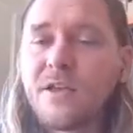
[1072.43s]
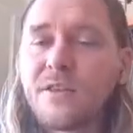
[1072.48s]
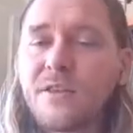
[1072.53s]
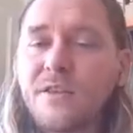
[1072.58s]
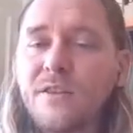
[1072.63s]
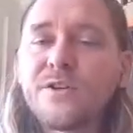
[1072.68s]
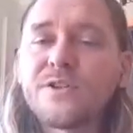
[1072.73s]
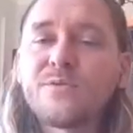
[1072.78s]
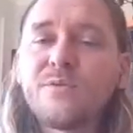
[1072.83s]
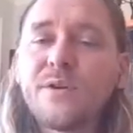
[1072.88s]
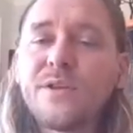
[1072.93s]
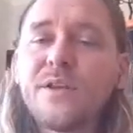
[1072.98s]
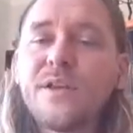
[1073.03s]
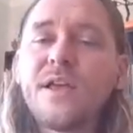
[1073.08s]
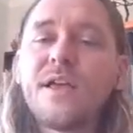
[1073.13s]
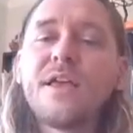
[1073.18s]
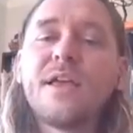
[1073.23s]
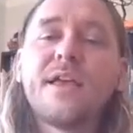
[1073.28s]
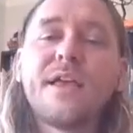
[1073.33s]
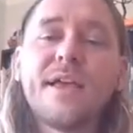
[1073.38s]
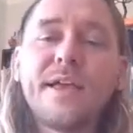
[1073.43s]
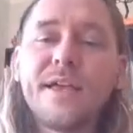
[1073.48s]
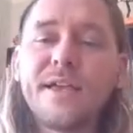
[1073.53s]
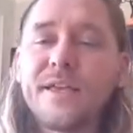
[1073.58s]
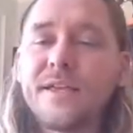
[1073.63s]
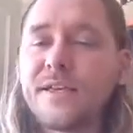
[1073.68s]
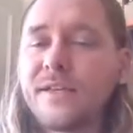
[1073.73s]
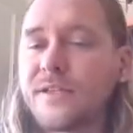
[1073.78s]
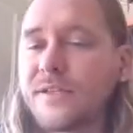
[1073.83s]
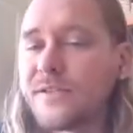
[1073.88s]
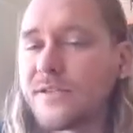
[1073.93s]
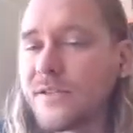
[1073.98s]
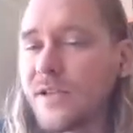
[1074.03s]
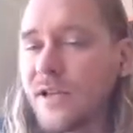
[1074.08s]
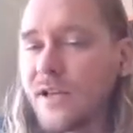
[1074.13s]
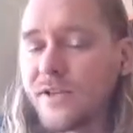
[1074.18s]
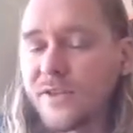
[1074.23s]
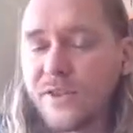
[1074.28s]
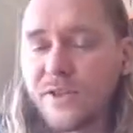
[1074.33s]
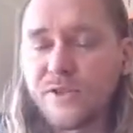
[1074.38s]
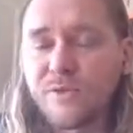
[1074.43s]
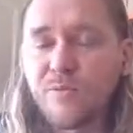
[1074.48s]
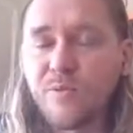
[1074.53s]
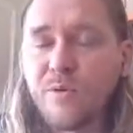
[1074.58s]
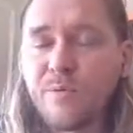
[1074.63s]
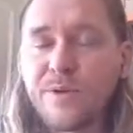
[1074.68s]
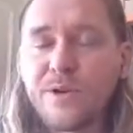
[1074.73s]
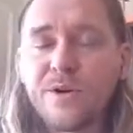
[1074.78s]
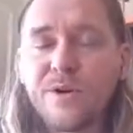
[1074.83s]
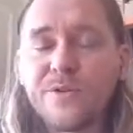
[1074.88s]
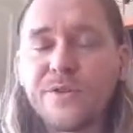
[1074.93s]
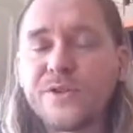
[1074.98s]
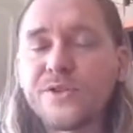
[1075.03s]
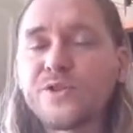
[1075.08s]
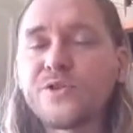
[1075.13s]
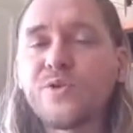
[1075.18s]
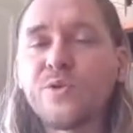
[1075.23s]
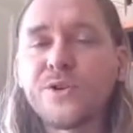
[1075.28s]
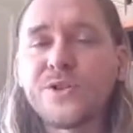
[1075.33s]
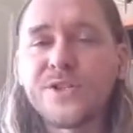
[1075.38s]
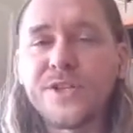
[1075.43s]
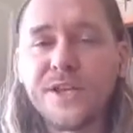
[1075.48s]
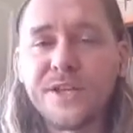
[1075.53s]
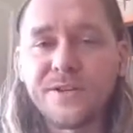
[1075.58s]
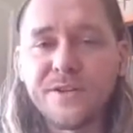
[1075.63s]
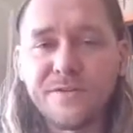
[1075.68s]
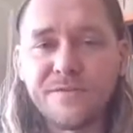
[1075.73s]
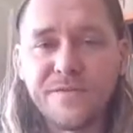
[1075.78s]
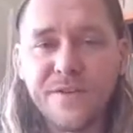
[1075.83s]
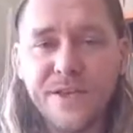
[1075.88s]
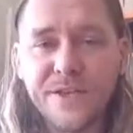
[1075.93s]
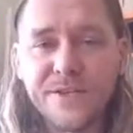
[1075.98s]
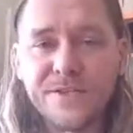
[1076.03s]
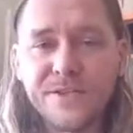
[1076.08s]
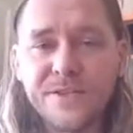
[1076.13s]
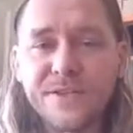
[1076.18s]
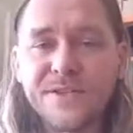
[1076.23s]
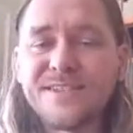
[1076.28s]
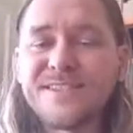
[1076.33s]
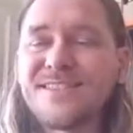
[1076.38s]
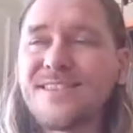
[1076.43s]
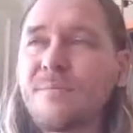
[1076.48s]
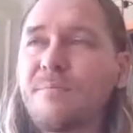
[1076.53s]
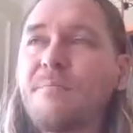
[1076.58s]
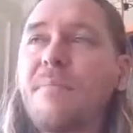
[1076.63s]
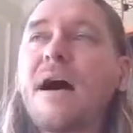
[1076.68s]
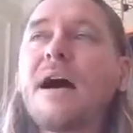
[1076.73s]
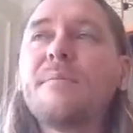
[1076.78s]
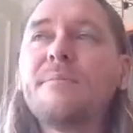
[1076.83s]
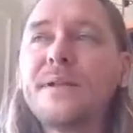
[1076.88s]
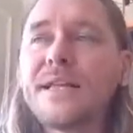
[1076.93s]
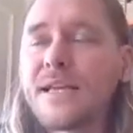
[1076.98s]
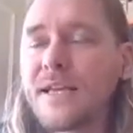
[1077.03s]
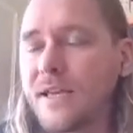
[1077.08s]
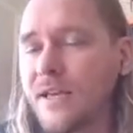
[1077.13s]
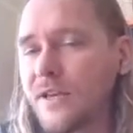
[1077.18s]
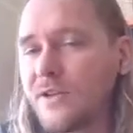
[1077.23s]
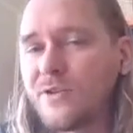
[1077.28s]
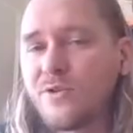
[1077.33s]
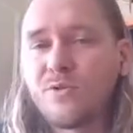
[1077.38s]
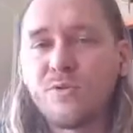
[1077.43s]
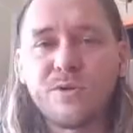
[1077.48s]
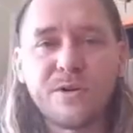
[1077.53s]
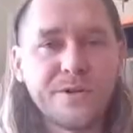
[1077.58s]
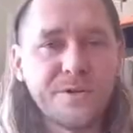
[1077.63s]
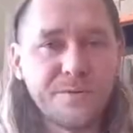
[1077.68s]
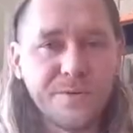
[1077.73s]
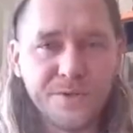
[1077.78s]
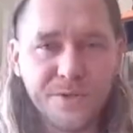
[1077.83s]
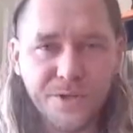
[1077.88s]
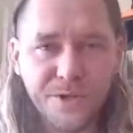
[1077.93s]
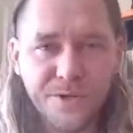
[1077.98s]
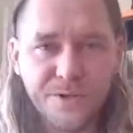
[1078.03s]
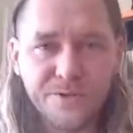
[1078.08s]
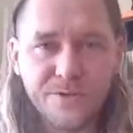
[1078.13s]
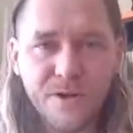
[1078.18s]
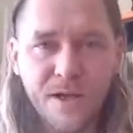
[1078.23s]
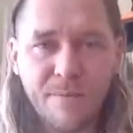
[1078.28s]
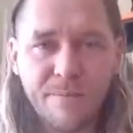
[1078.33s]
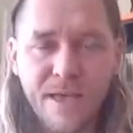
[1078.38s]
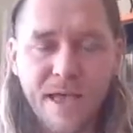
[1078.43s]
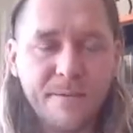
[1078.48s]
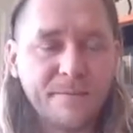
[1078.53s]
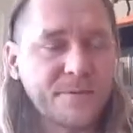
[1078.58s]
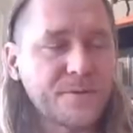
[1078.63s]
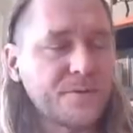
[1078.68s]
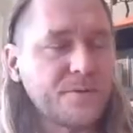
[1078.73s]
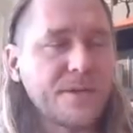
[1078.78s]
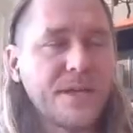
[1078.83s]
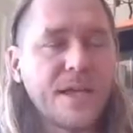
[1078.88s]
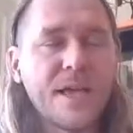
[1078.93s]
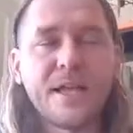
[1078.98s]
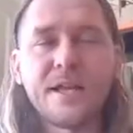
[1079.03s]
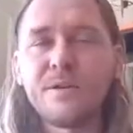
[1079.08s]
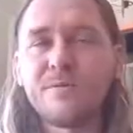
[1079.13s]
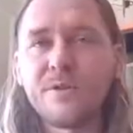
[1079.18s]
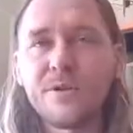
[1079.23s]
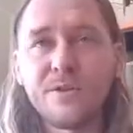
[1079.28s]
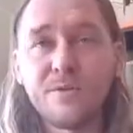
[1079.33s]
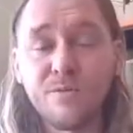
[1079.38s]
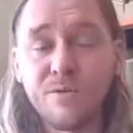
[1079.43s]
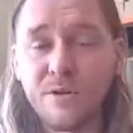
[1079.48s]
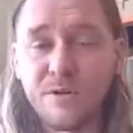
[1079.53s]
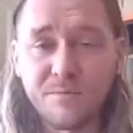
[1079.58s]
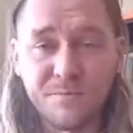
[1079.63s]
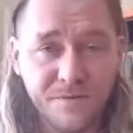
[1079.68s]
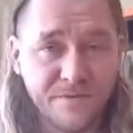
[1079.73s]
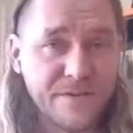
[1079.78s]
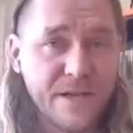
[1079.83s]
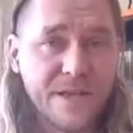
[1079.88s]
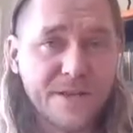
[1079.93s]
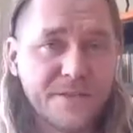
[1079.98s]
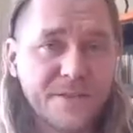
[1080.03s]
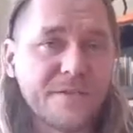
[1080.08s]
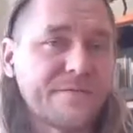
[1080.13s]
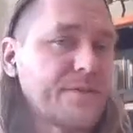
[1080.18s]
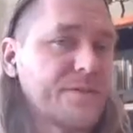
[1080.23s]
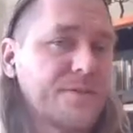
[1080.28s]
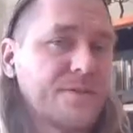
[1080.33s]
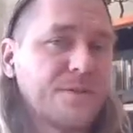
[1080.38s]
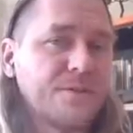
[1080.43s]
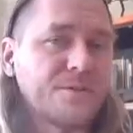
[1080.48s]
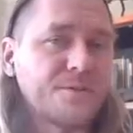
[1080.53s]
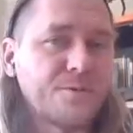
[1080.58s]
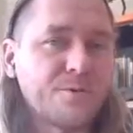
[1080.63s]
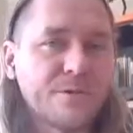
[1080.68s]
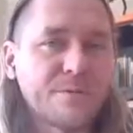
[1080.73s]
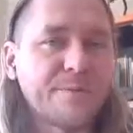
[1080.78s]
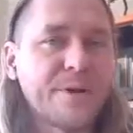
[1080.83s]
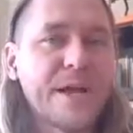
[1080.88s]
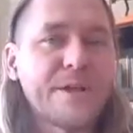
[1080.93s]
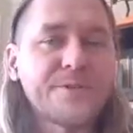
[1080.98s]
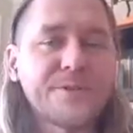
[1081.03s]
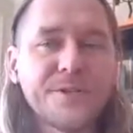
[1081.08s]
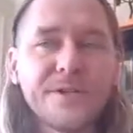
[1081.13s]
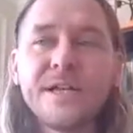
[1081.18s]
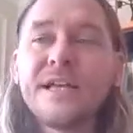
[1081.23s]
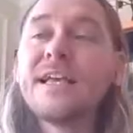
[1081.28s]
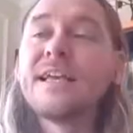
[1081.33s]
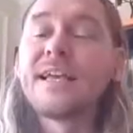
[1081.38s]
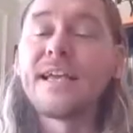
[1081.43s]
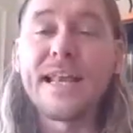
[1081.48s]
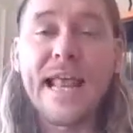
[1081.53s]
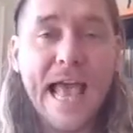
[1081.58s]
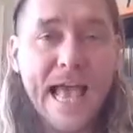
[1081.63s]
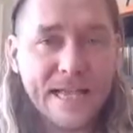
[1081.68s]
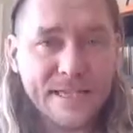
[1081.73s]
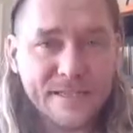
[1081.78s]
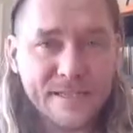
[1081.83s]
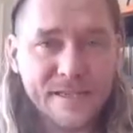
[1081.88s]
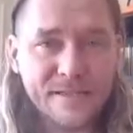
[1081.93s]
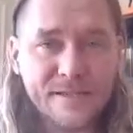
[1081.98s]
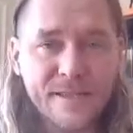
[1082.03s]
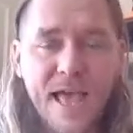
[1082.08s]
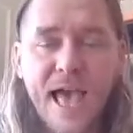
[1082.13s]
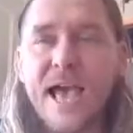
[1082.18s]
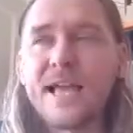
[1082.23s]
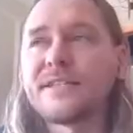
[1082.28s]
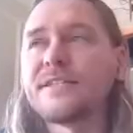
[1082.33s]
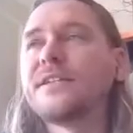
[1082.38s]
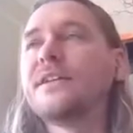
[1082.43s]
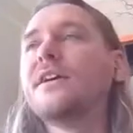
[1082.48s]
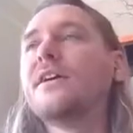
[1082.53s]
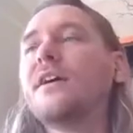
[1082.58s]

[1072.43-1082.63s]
The first one is what we call the source interface. This is the public door to a SecureDrop. Absolutely anyone in the world, provided they've installed a Tor browser, can access that,